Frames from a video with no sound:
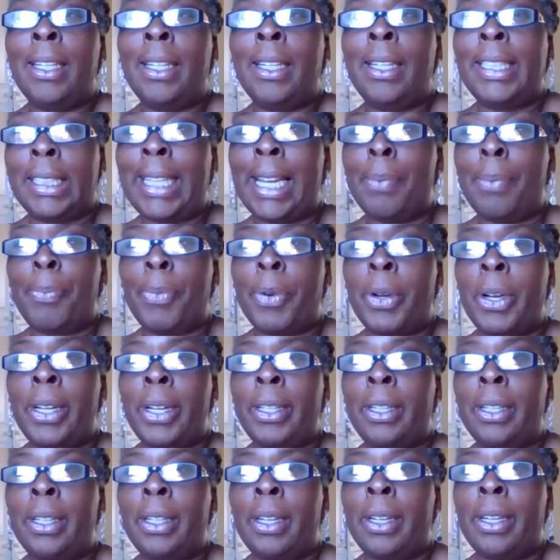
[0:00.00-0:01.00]
and as a
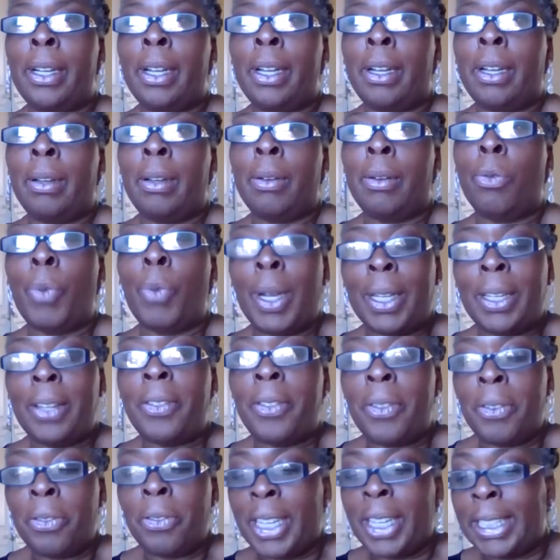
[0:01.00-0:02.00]
celebrant
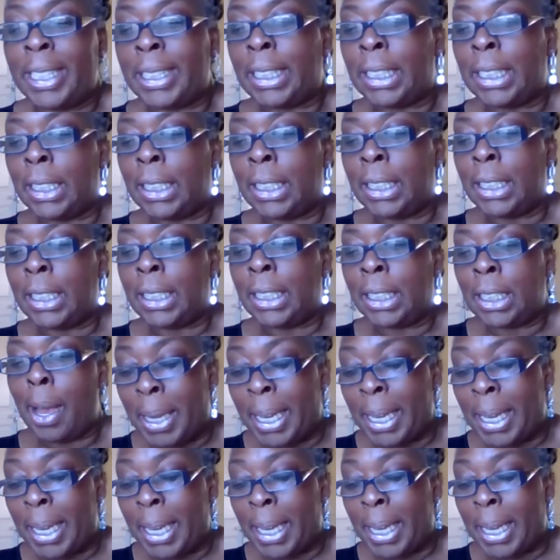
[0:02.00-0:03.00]
one of the reasons
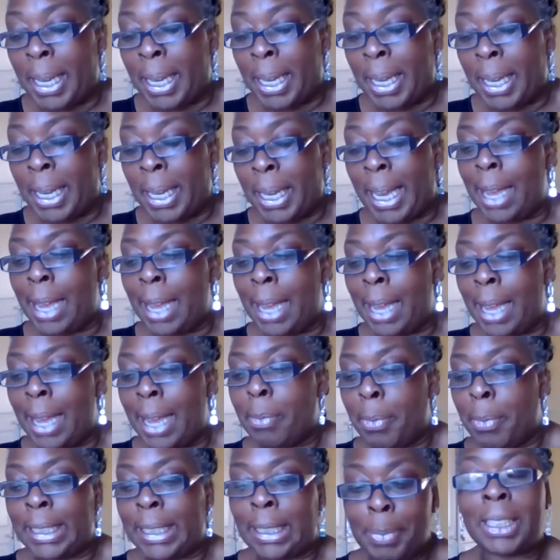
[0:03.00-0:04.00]
i became a
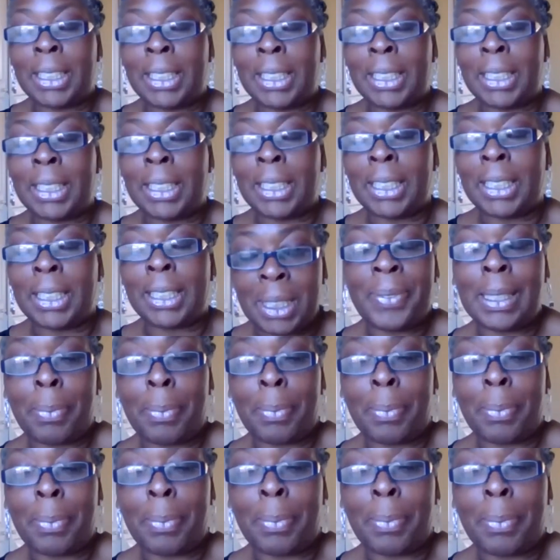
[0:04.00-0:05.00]
minister because i was
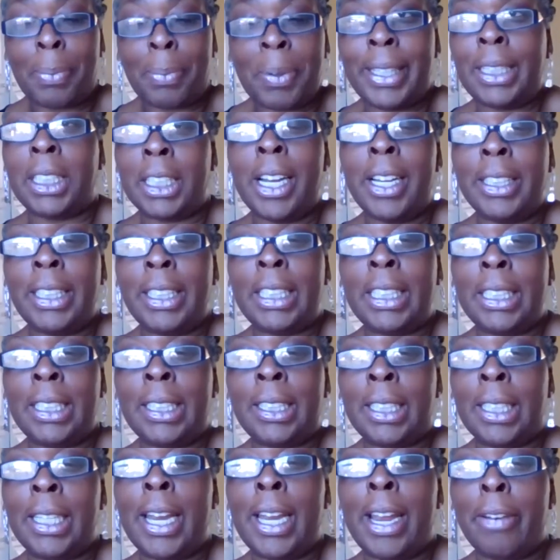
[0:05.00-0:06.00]
fed up of going into
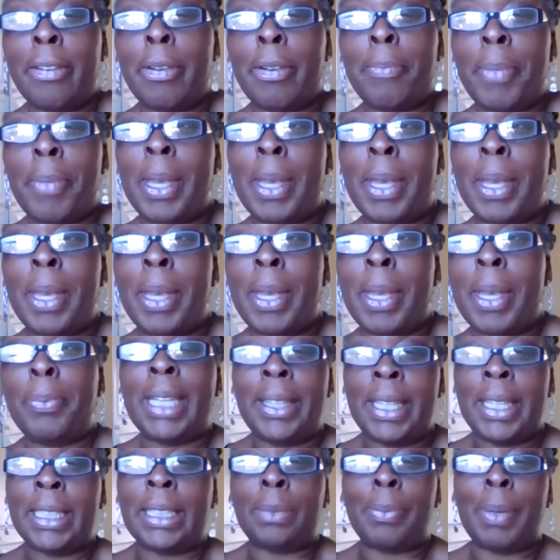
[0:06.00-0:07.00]
churches and hearing
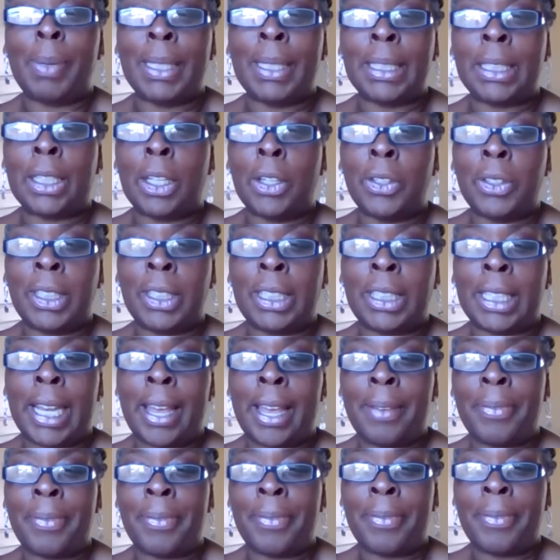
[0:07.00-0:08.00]
people say this one's
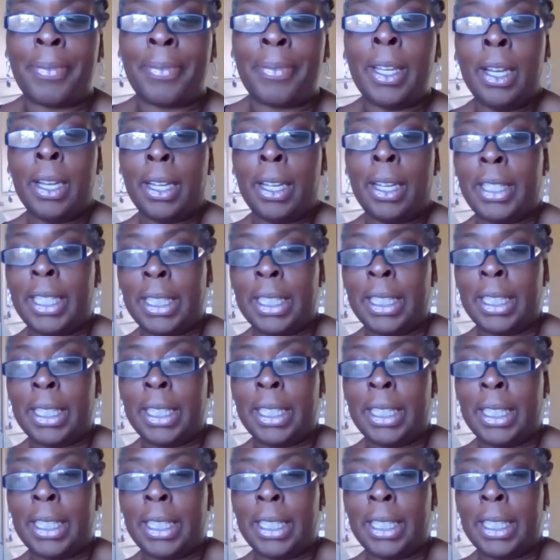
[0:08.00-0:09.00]
gone to heaven
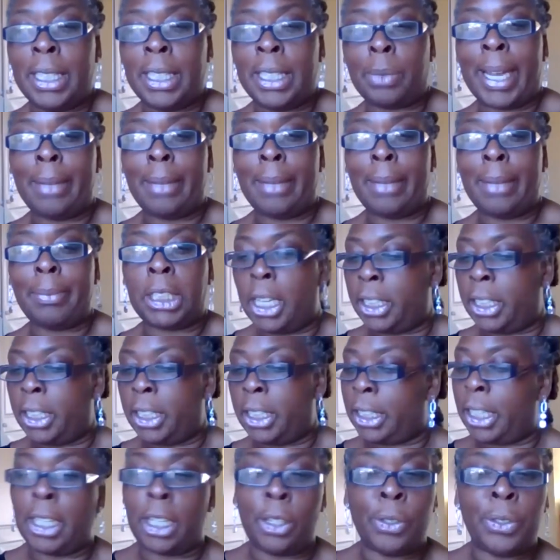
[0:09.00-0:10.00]
and this one came to
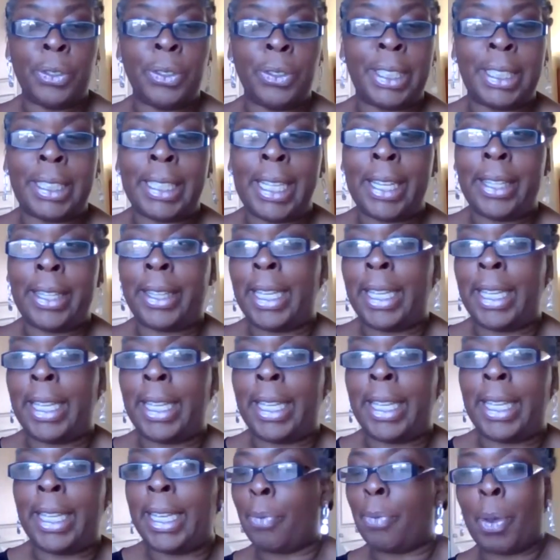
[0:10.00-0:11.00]
church and the lord
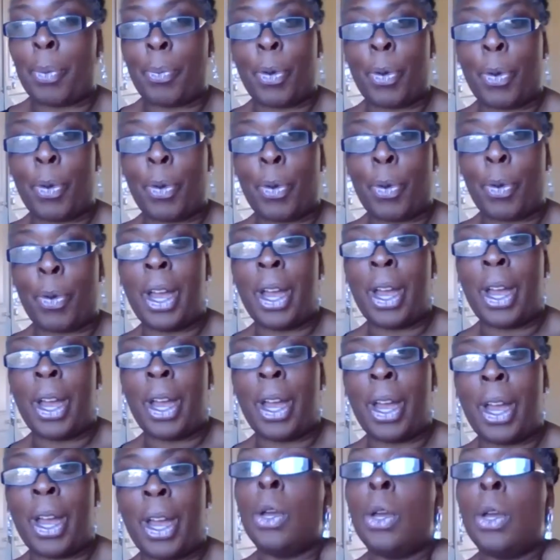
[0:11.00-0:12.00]
said this and we
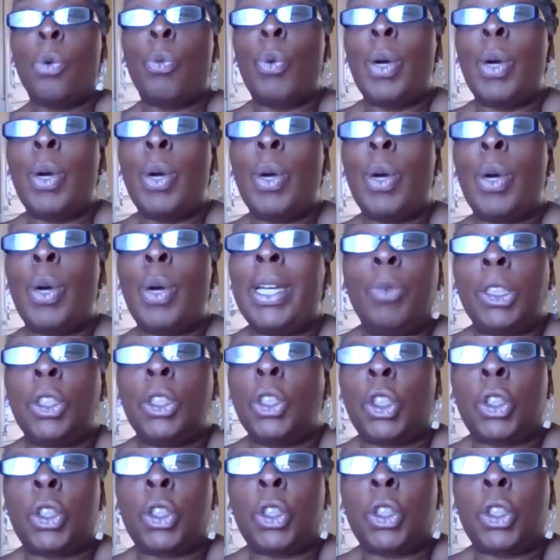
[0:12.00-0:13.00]
pray for this when
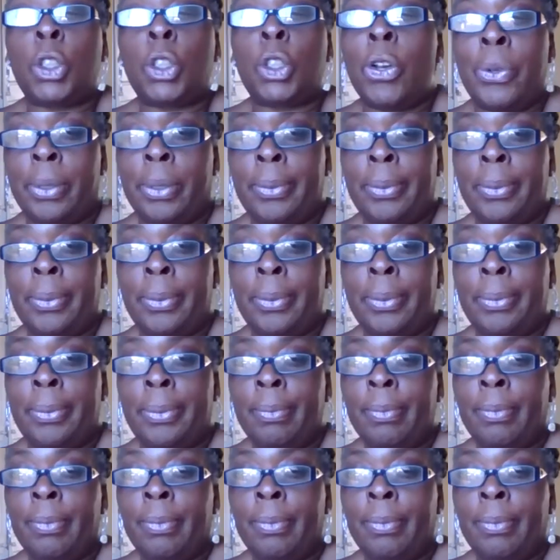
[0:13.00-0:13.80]
it wasn't true